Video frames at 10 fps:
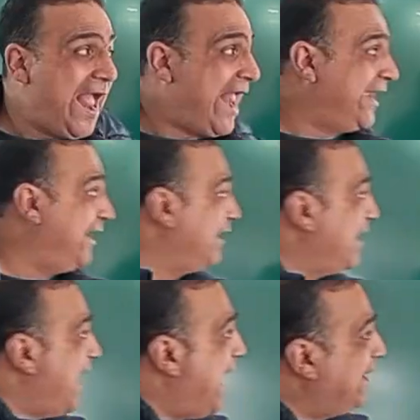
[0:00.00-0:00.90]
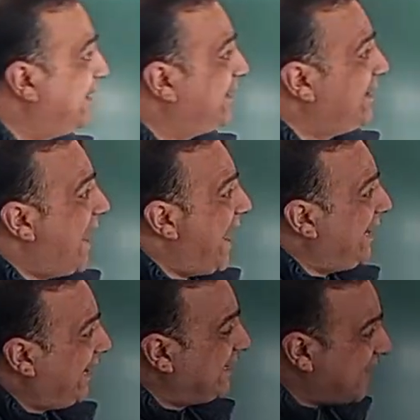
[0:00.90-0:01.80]
and
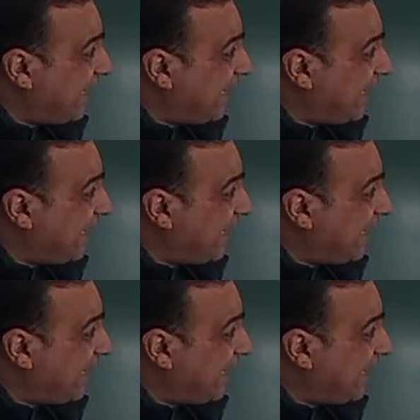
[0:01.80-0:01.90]
it